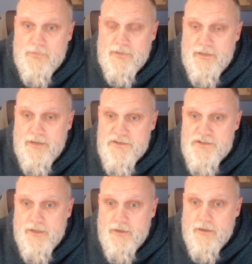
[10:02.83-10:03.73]
addition to
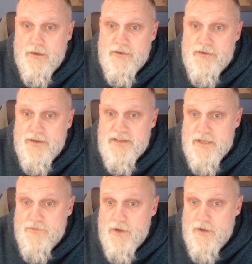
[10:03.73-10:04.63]
getting
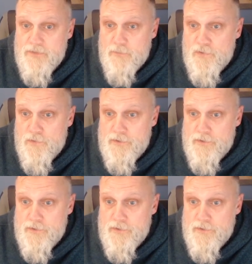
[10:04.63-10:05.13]
197 off the board,